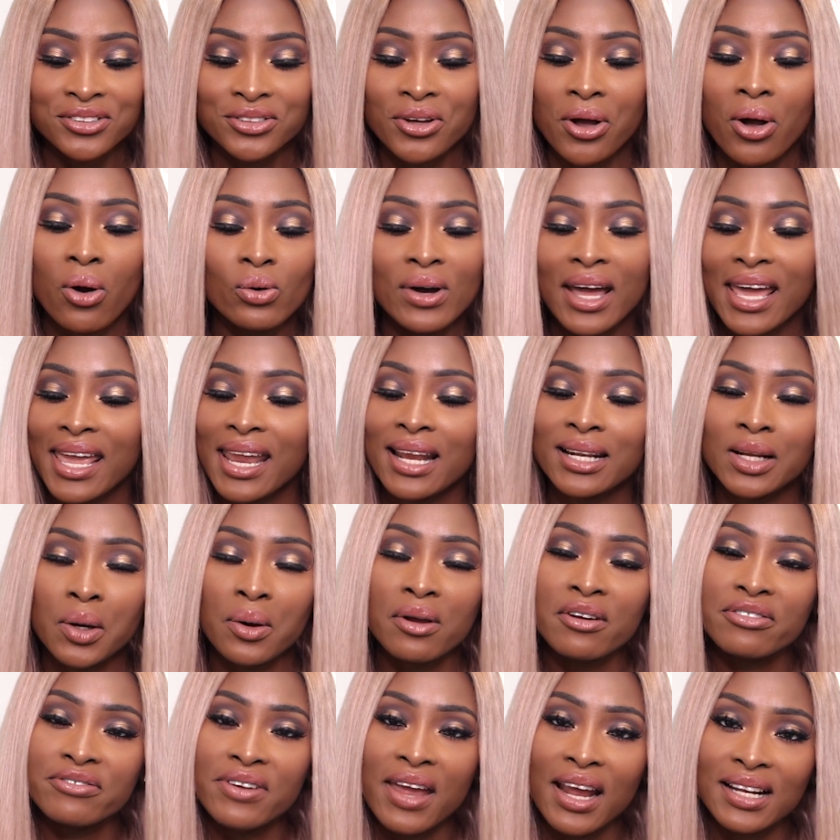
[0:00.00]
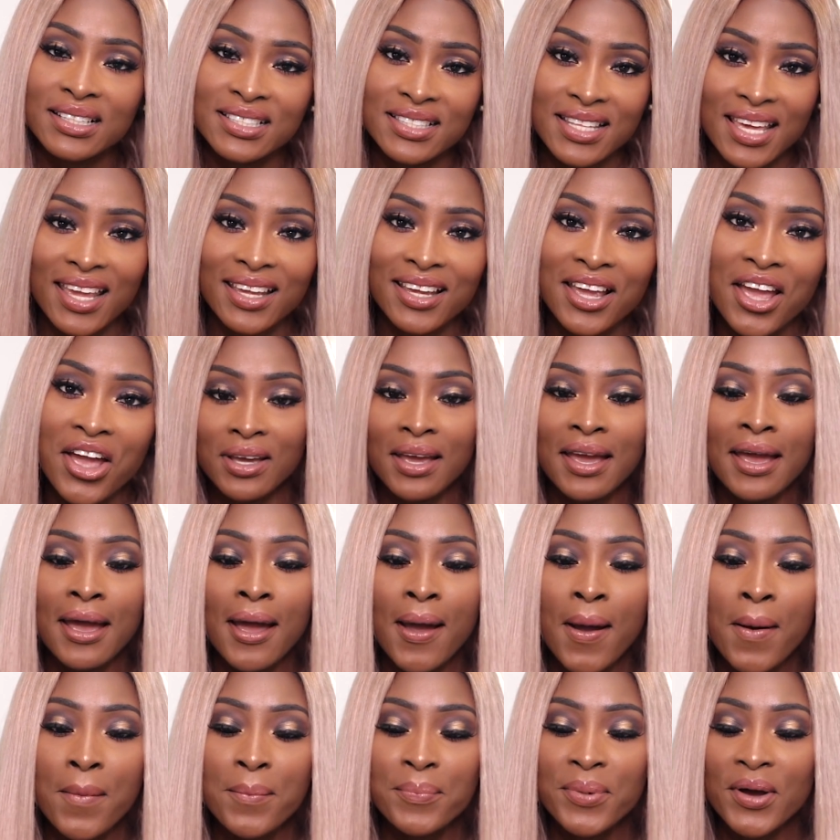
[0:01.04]
The whole halo effect thing.
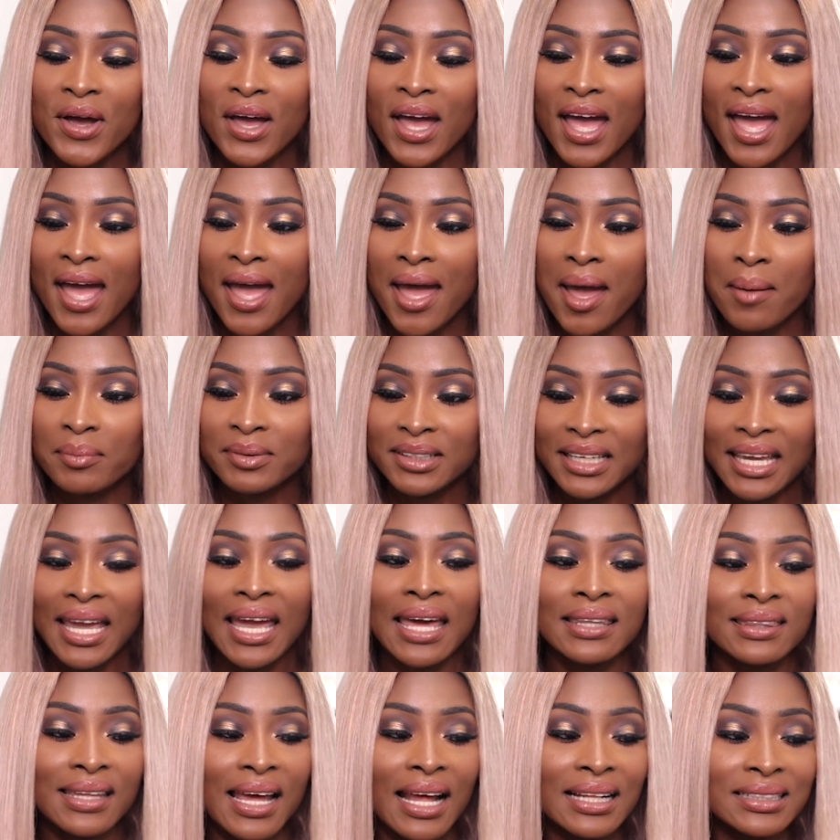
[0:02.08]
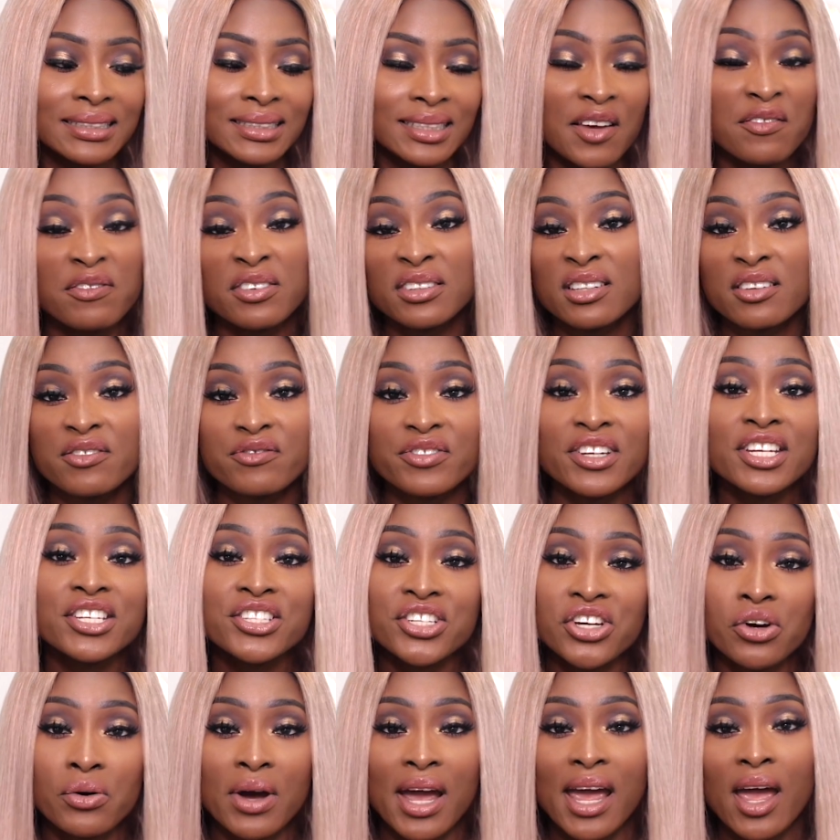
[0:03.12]
But um, yeah, that's it for the
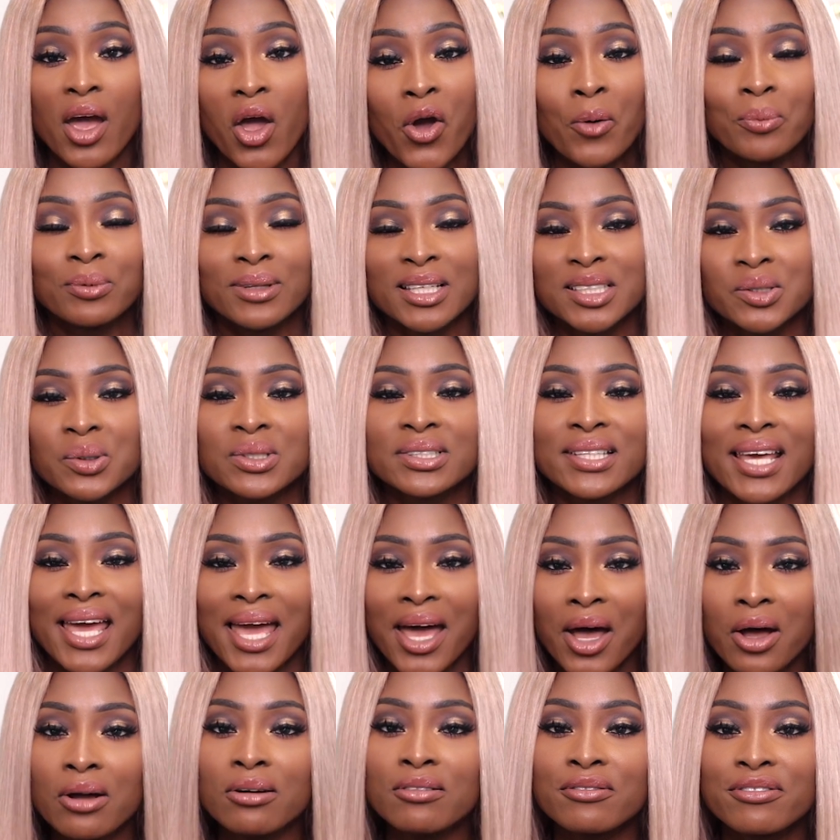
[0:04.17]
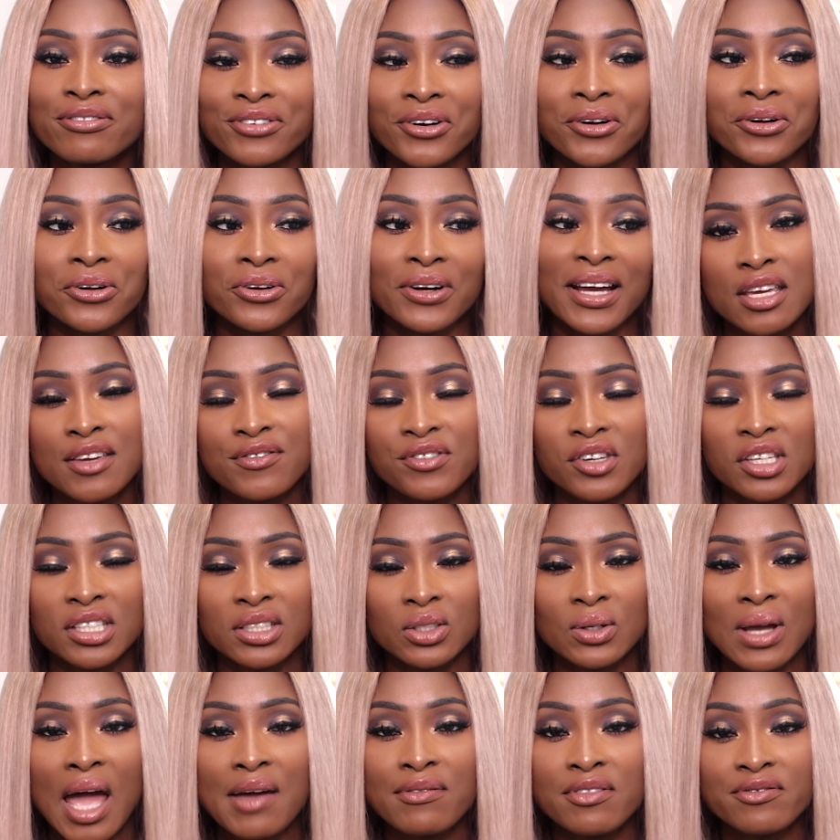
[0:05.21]
video. I hope this was helpful. If you
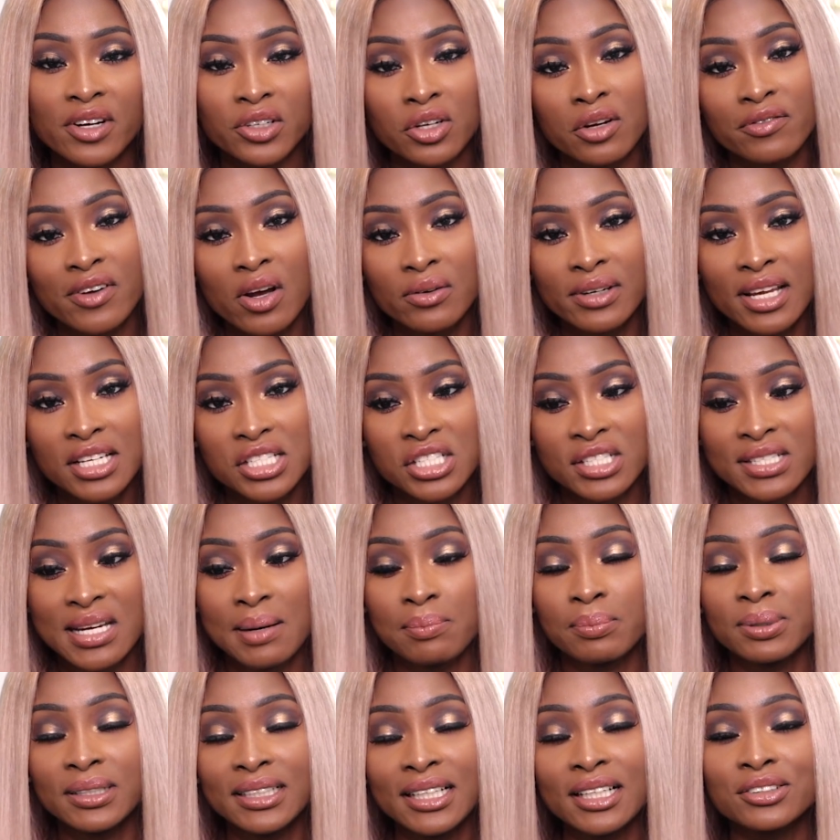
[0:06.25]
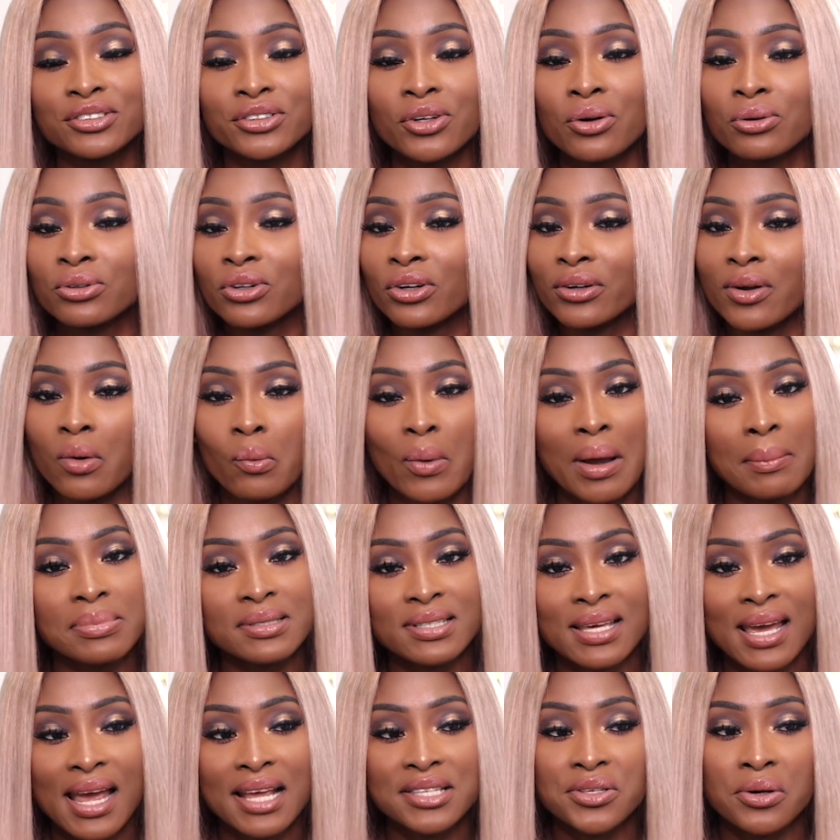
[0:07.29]
still haven't found your foundation shade, please don't look at
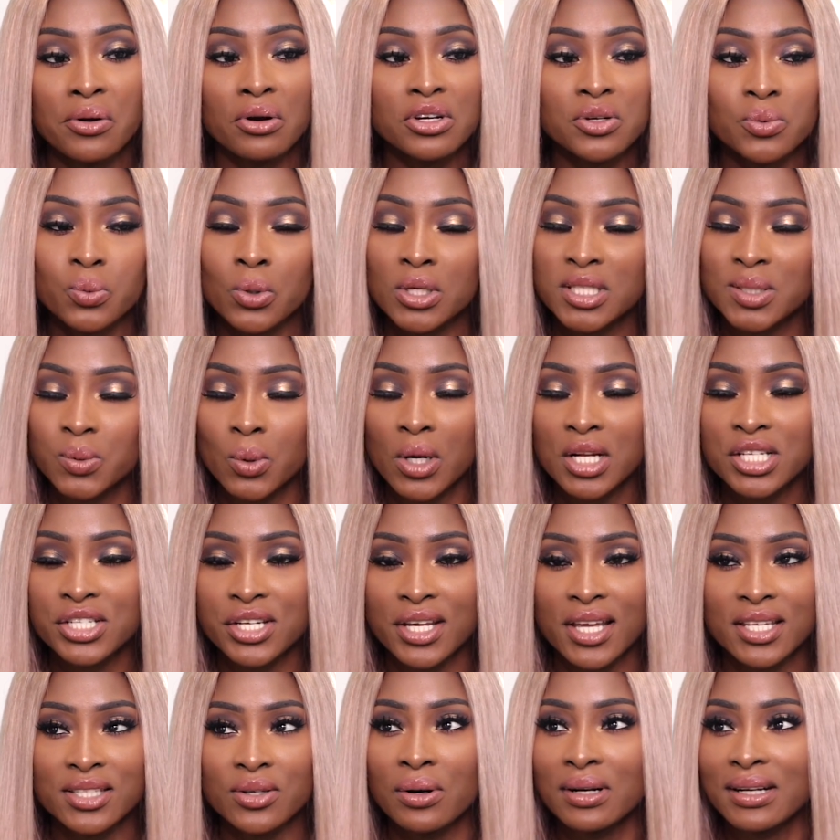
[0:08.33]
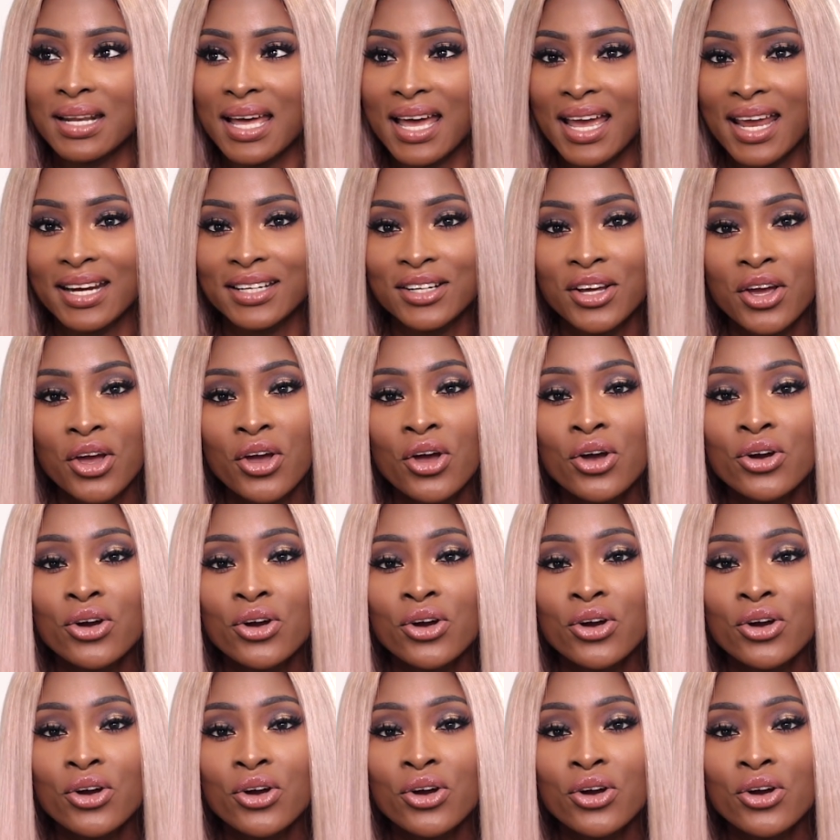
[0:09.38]
websites or swatches online.